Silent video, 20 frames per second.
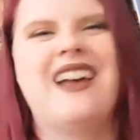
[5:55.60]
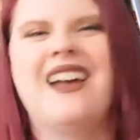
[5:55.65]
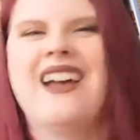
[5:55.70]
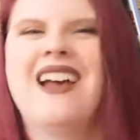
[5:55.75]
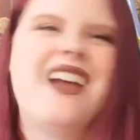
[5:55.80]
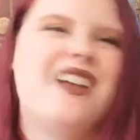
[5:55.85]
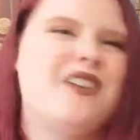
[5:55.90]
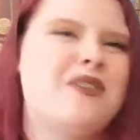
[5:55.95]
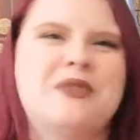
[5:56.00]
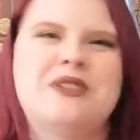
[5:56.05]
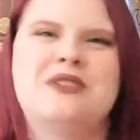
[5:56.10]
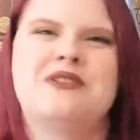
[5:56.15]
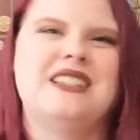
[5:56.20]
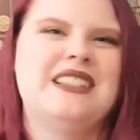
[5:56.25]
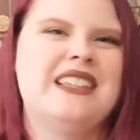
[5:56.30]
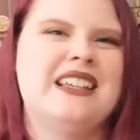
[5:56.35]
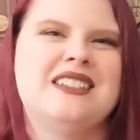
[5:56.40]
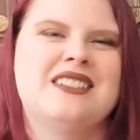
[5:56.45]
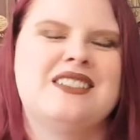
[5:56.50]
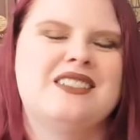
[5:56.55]
don't want to read
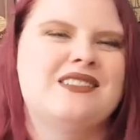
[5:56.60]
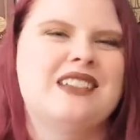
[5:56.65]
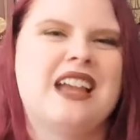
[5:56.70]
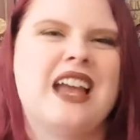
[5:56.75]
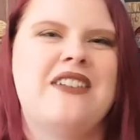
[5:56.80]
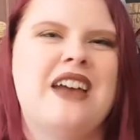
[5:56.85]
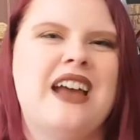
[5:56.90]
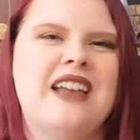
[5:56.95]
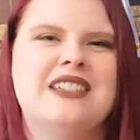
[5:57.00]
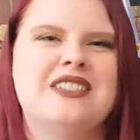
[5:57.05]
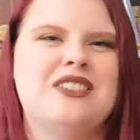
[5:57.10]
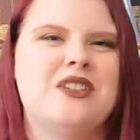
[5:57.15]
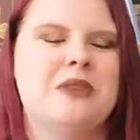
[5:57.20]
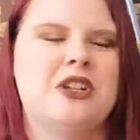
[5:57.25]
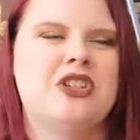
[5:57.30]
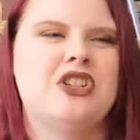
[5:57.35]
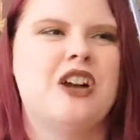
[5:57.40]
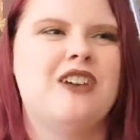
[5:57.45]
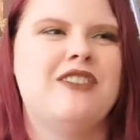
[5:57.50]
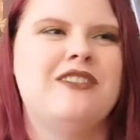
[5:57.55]
this. I've had this on my
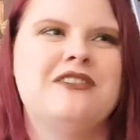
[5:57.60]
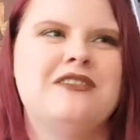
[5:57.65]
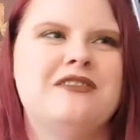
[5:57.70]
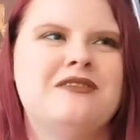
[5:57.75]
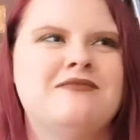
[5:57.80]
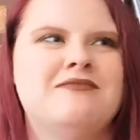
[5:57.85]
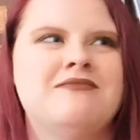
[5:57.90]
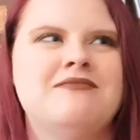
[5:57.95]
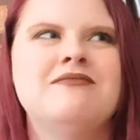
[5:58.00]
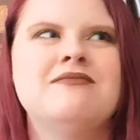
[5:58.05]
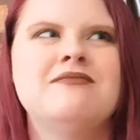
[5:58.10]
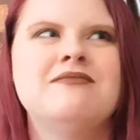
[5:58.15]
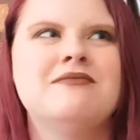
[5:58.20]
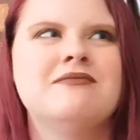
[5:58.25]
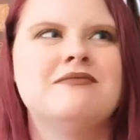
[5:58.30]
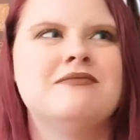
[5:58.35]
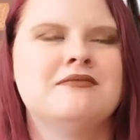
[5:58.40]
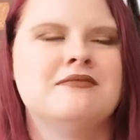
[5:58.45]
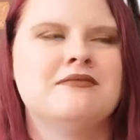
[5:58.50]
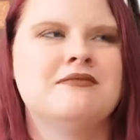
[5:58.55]
shelf
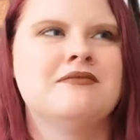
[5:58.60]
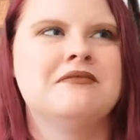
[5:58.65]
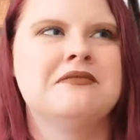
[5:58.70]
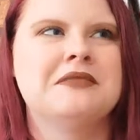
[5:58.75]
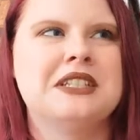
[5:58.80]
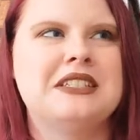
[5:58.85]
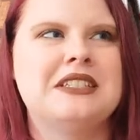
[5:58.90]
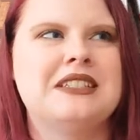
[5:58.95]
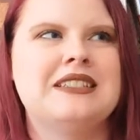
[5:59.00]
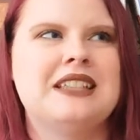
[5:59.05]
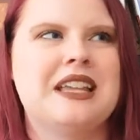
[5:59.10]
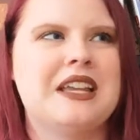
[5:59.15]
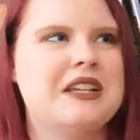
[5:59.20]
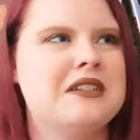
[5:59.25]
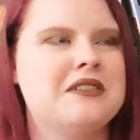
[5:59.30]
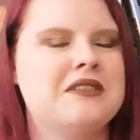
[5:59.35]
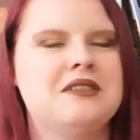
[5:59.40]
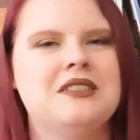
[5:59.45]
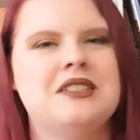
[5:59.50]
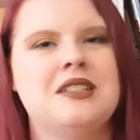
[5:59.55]
since like
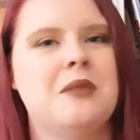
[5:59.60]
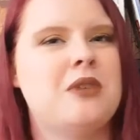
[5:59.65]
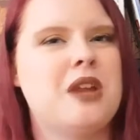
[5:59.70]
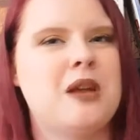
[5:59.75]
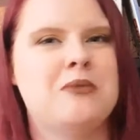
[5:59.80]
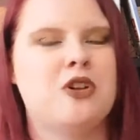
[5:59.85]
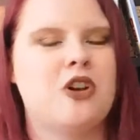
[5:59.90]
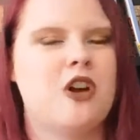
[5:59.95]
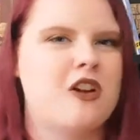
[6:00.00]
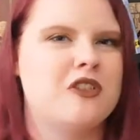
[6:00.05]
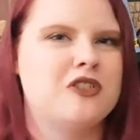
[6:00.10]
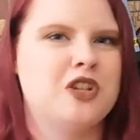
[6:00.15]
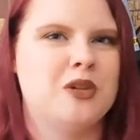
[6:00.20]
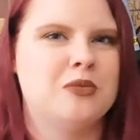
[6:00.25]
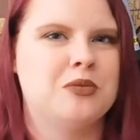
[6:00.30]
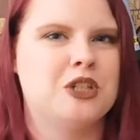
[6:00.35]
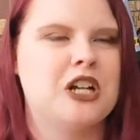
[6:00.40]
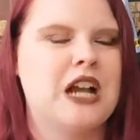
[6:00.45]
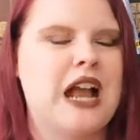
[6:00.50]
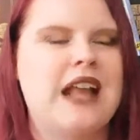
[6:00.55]
September or
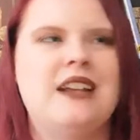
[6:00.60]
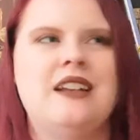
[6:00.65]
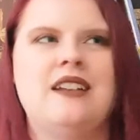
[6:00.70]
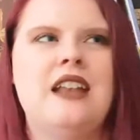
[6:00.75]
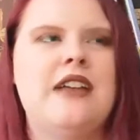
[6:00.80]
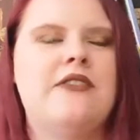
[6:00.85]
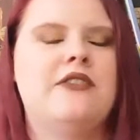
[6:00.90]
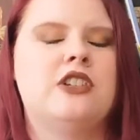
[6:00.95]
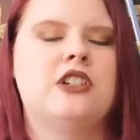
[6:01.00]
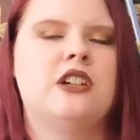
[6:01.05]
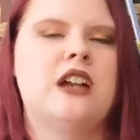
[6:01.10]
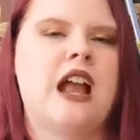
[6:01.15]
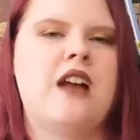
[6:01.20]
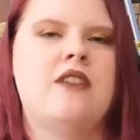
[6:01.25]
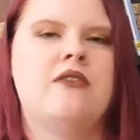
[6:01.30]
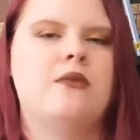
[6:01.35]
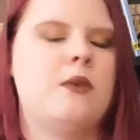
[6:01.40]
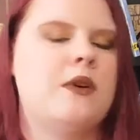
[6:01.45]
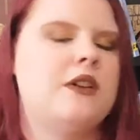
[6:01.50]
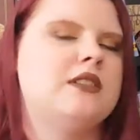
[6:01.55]
October and never
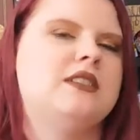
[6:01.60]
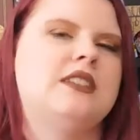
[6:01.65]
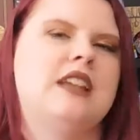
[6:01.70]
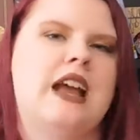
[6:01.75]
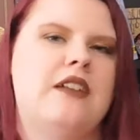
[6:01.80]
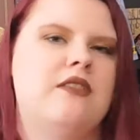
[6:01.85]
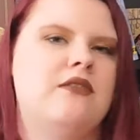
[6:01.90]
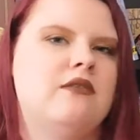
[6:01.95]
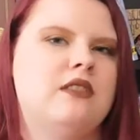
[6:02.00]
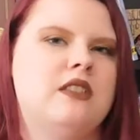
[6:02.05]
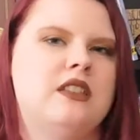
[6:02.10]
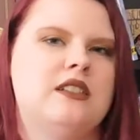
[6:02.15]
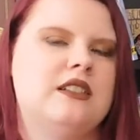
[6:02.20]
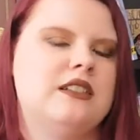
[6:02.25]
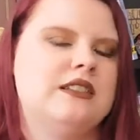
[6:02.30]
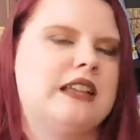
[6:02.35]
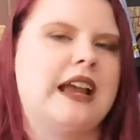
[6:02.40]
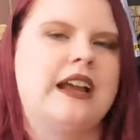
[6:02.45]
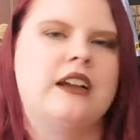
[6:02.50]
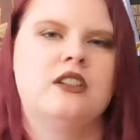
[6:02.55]
have once had the
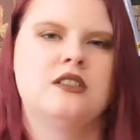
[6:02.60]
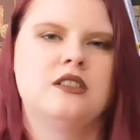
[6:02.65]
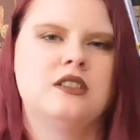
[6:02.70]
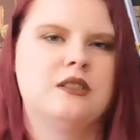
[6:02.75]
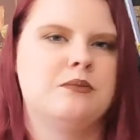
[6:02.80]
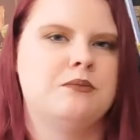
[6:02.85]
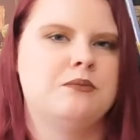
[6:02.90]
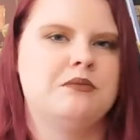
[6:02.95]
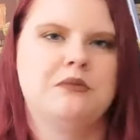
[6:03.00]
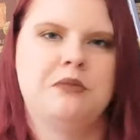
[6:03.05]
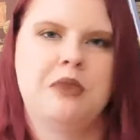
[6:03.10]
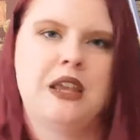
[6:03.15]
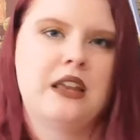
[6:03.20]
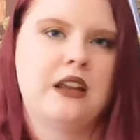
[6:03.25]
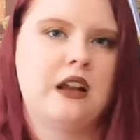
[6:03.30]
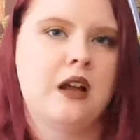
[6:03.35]
desire to pick it